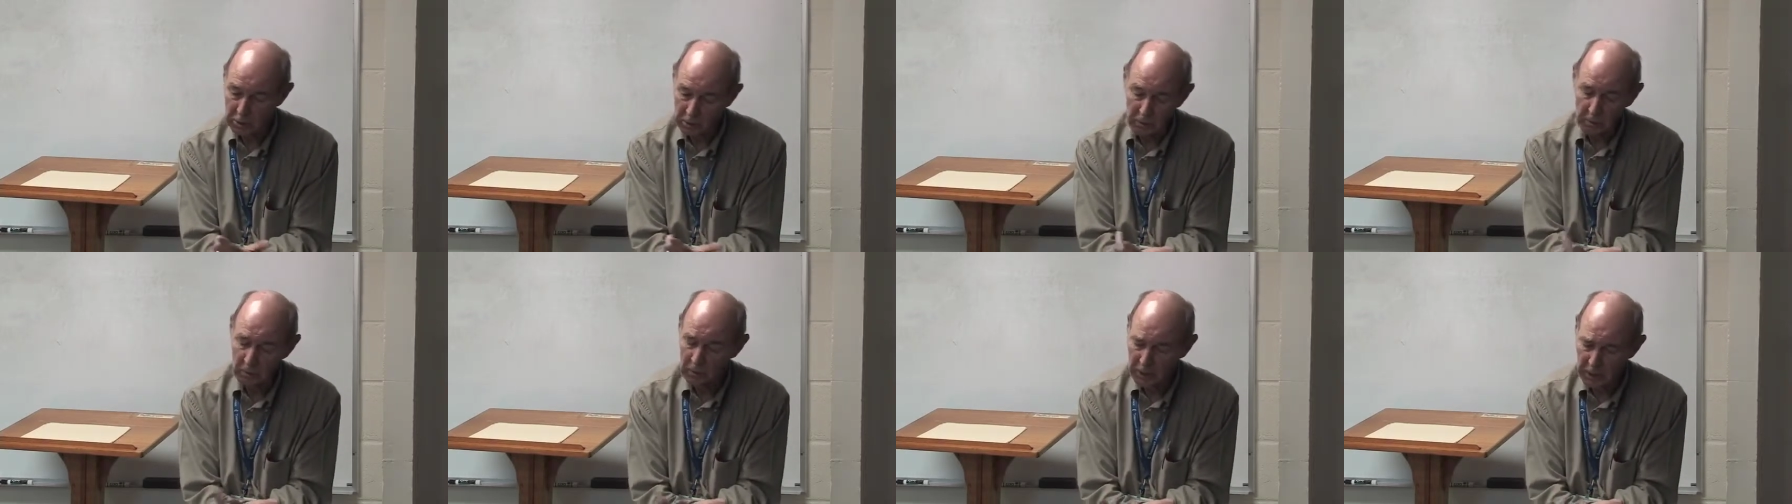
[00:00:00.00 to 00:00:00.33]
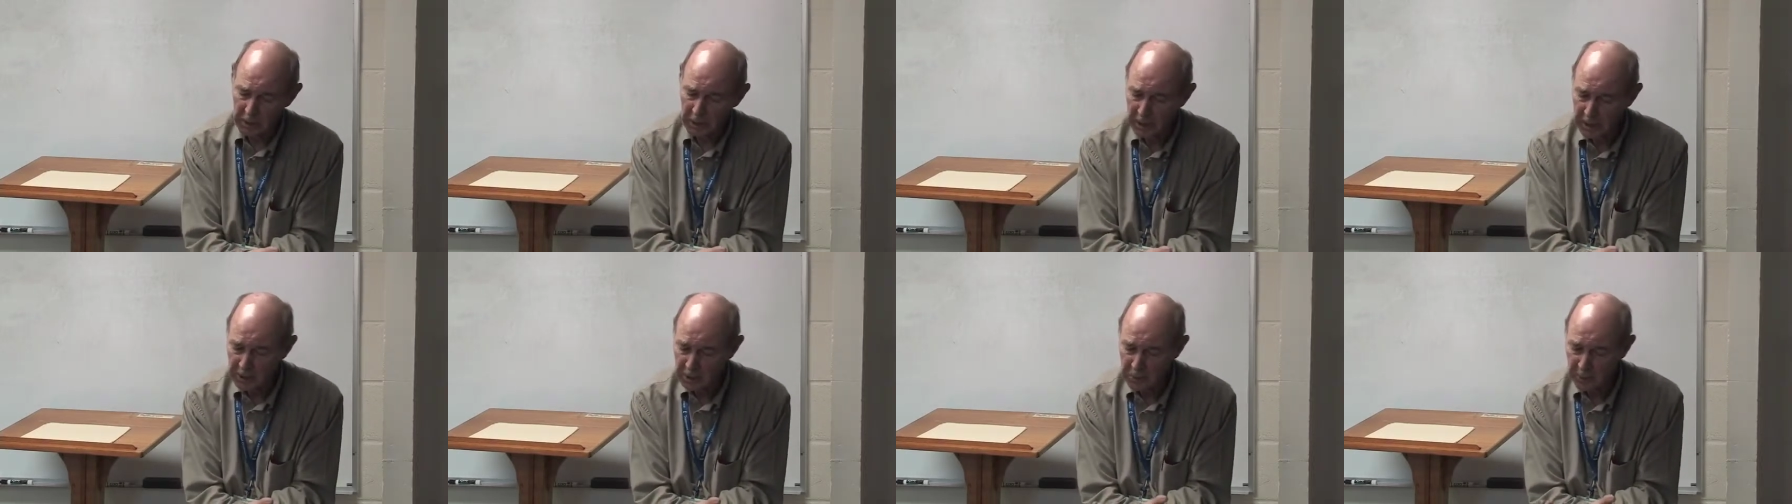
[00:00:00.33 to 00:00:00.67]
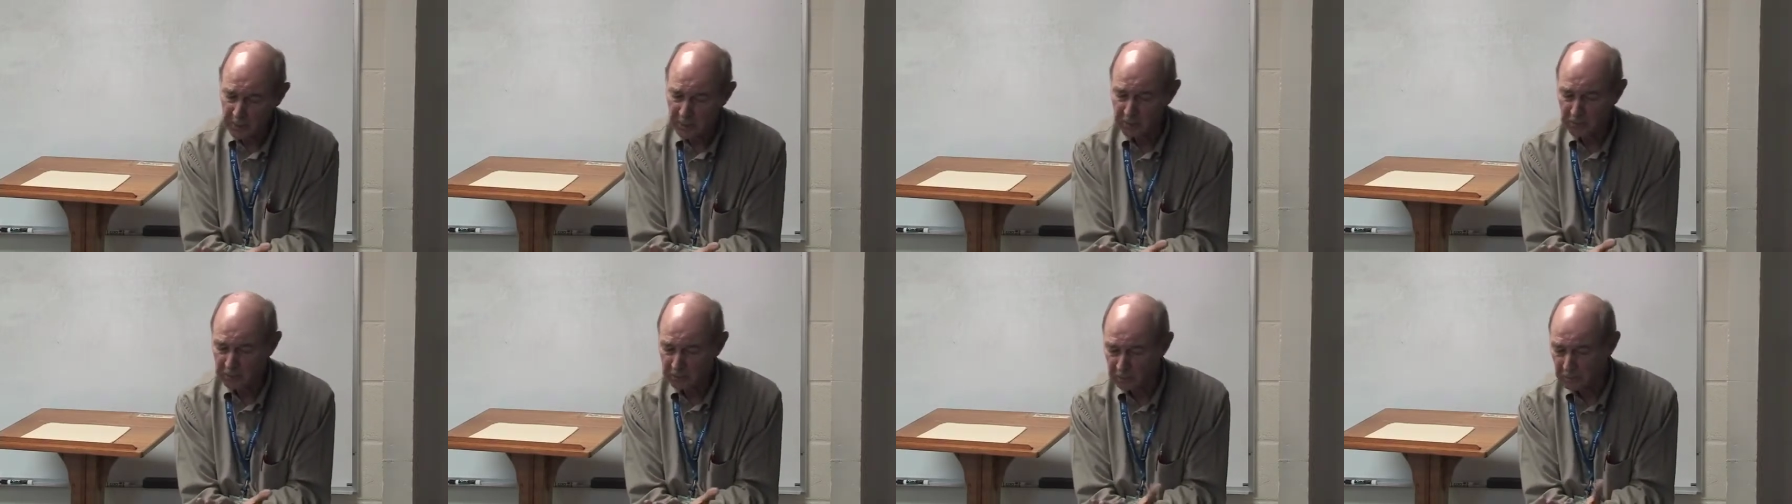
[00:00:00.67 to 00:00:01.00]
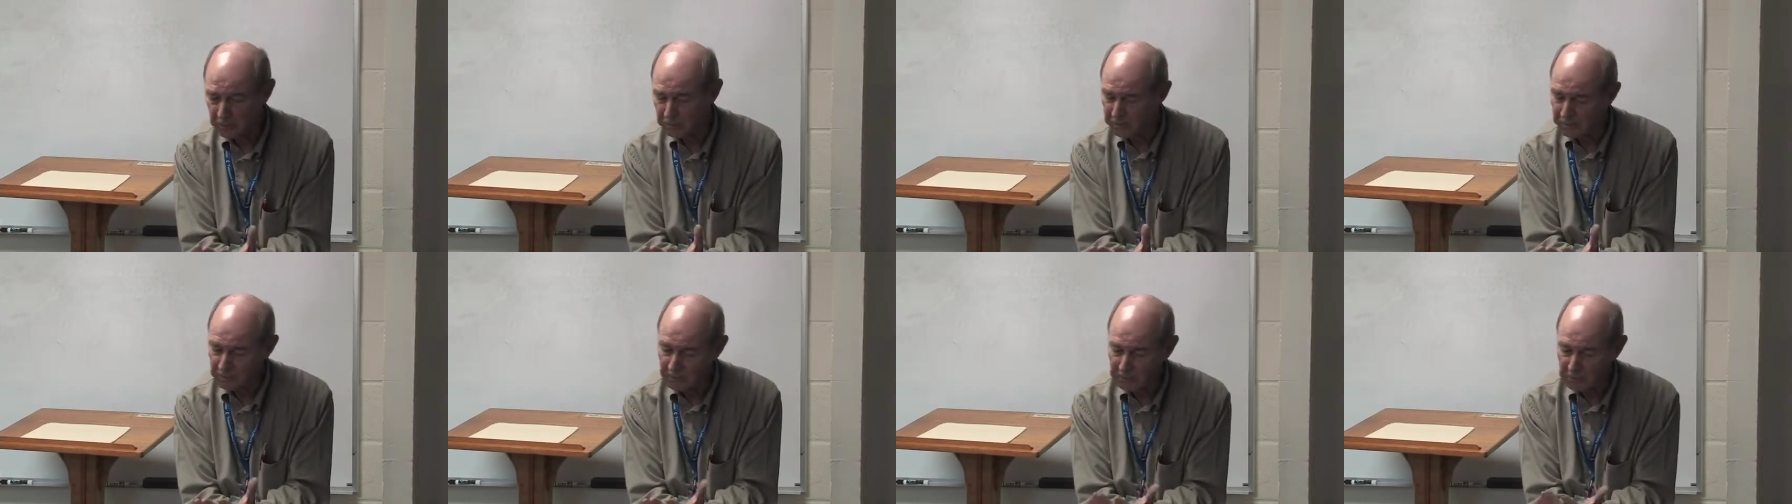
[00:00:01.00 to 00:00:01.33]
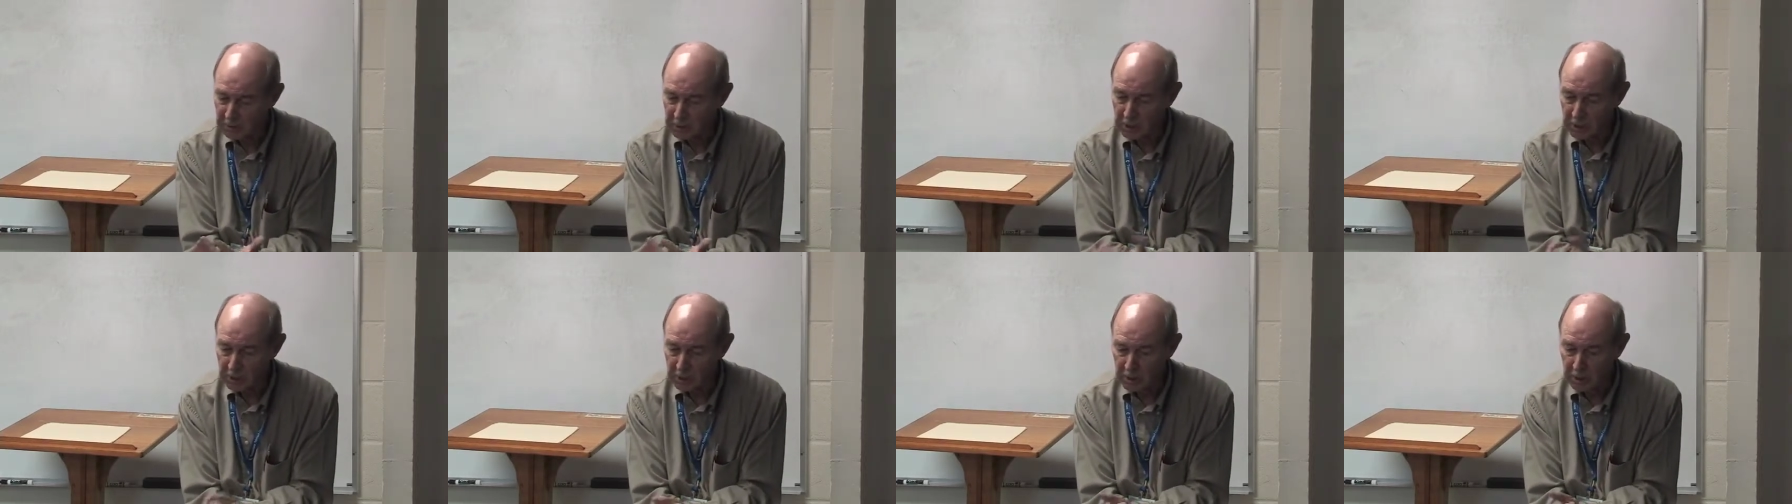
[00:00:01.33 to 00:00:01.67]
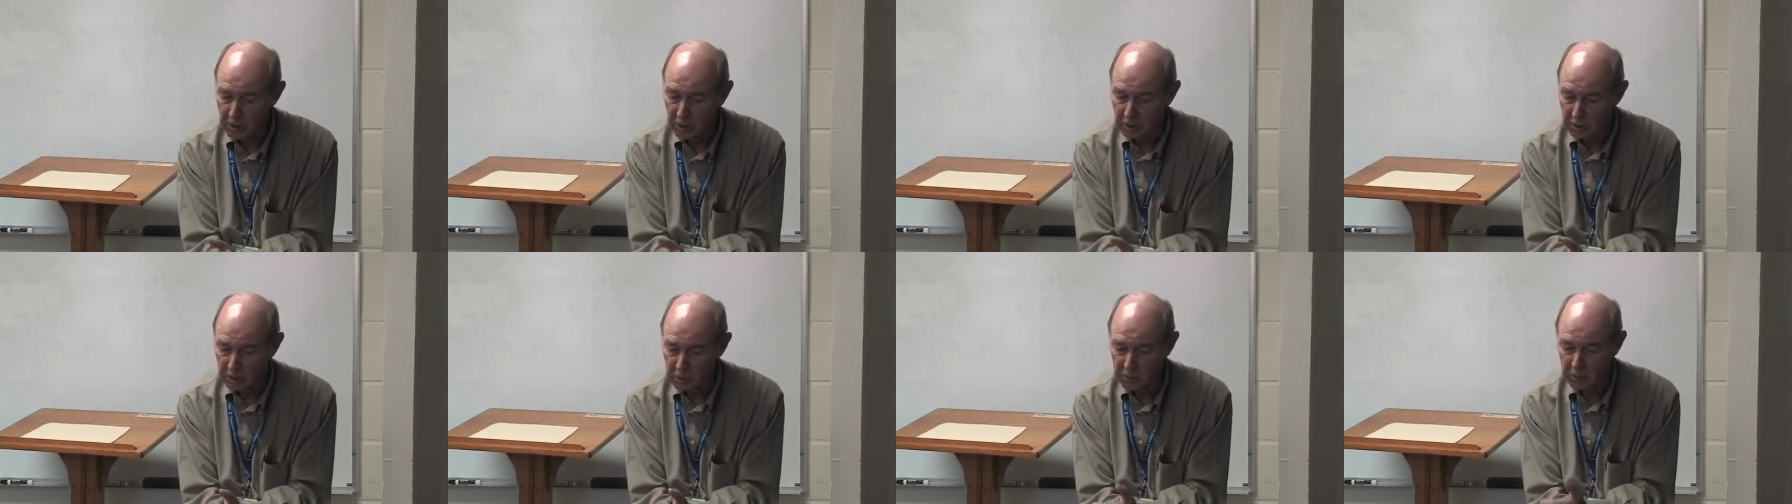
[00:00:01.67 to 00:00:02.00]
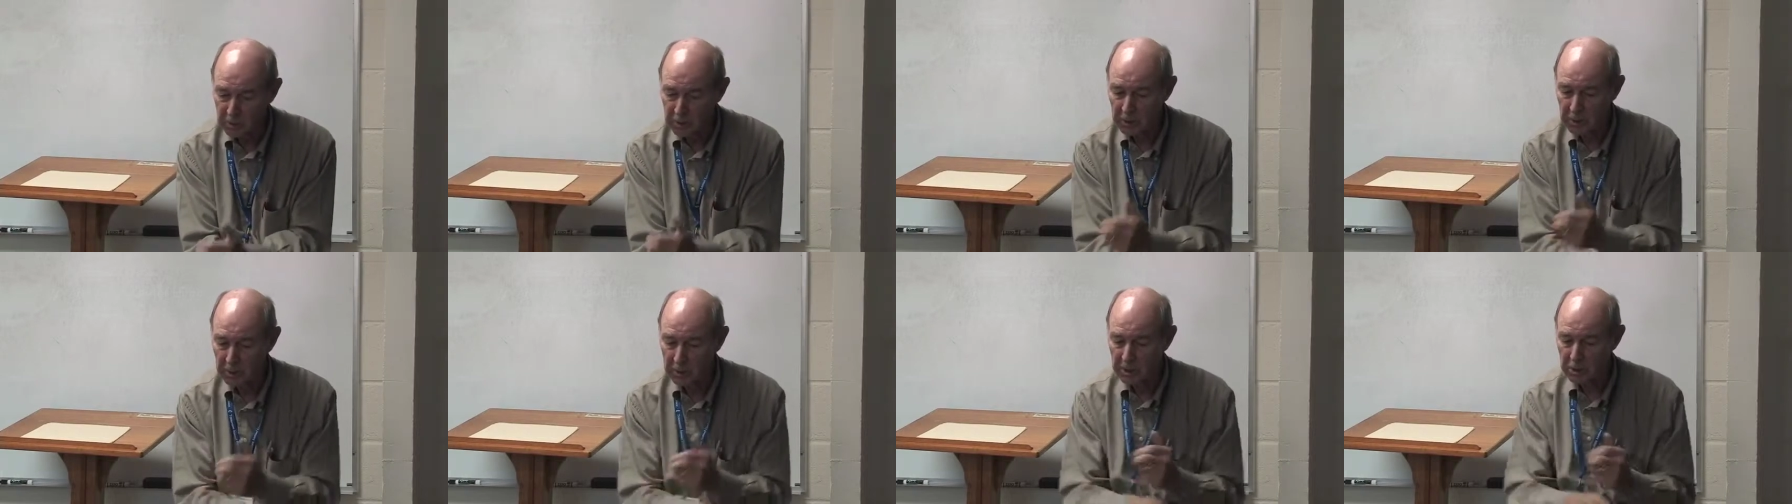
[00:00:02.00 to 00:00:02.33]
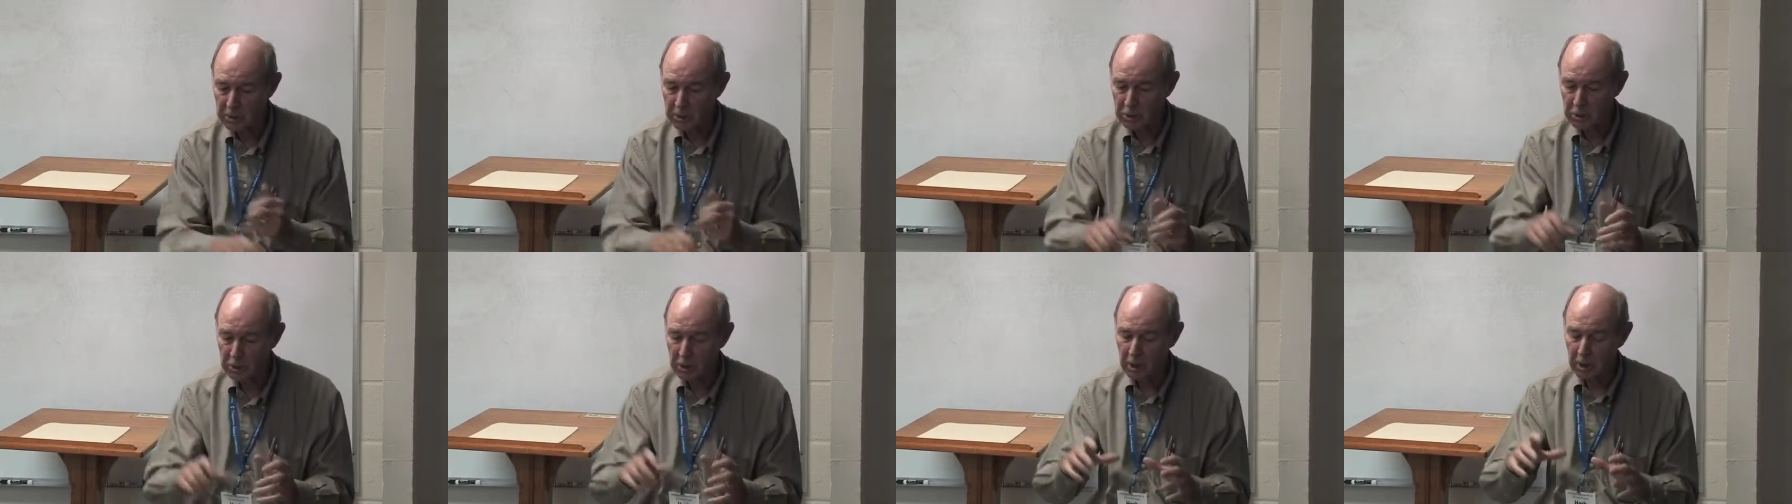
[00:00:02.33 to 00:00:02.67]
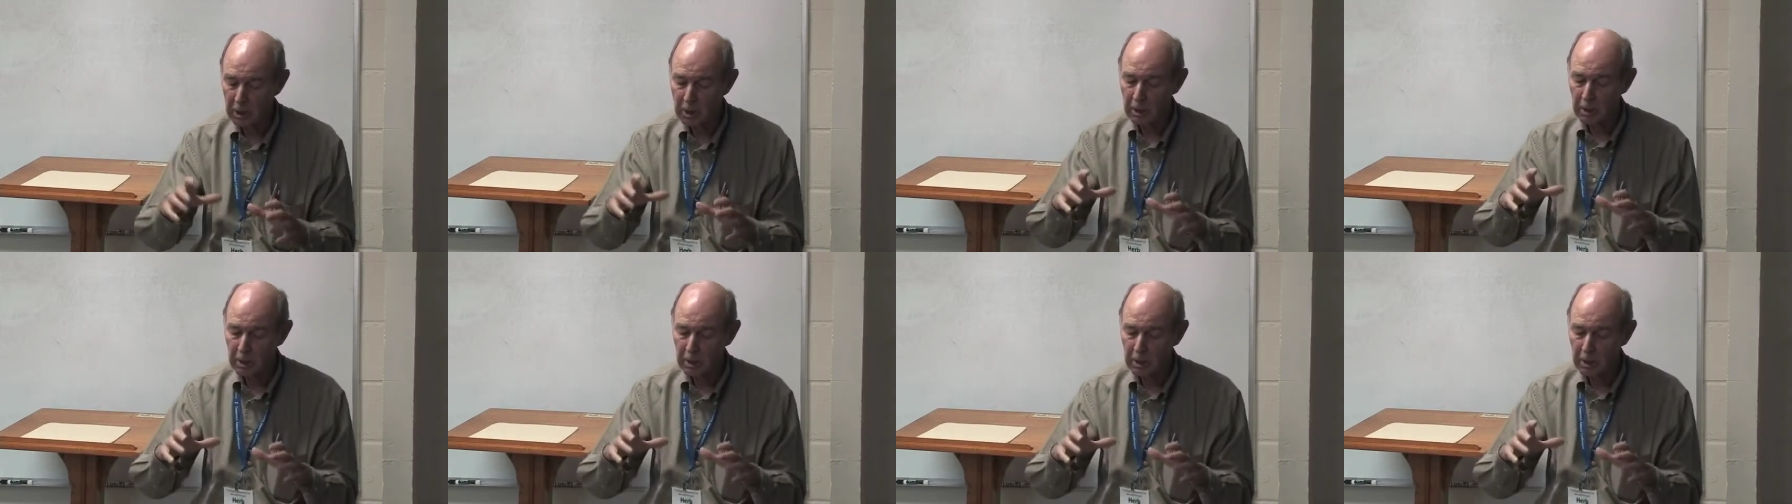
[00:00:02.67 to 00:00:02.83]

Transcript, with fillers: and well, it has been for 15 years, but is